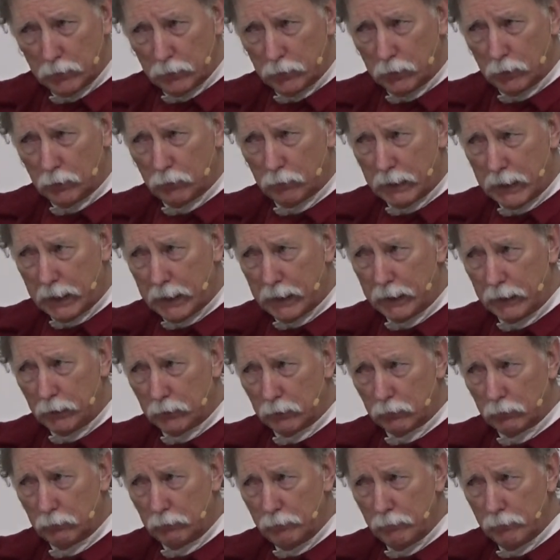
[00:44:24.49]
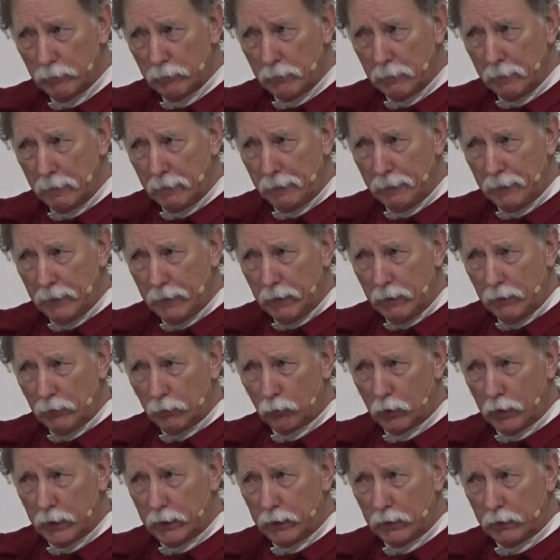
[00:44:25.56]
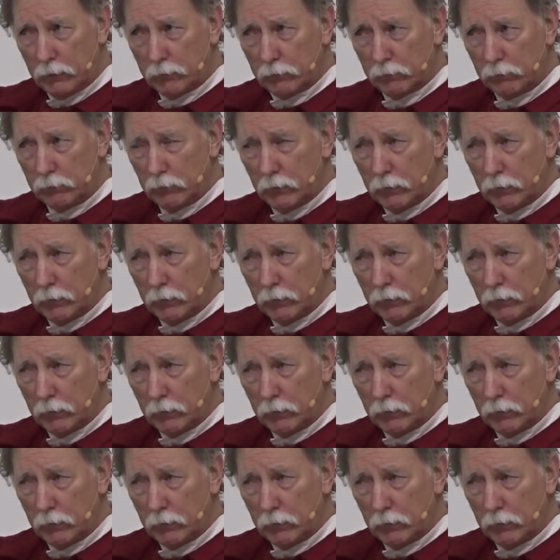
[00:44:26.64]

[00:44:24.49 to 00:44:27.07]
Ohio, where